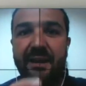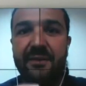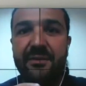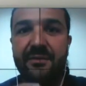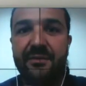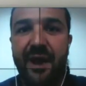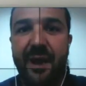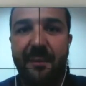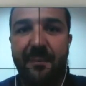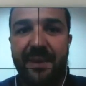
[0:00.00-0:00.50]
it
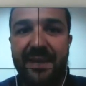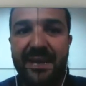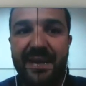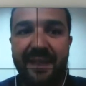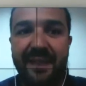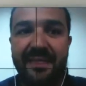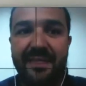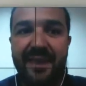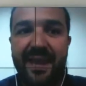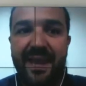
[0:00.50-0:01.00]
rapidly
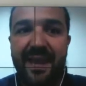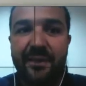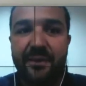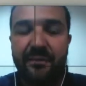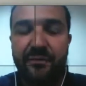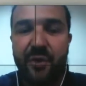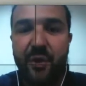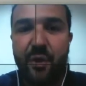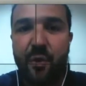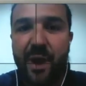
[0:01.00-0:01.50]
at the end of
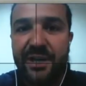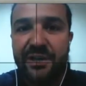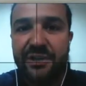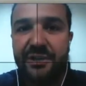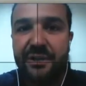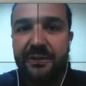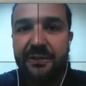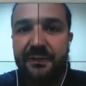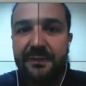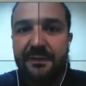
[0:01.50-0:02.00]
your
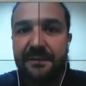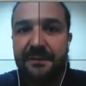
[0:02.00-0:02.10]
question.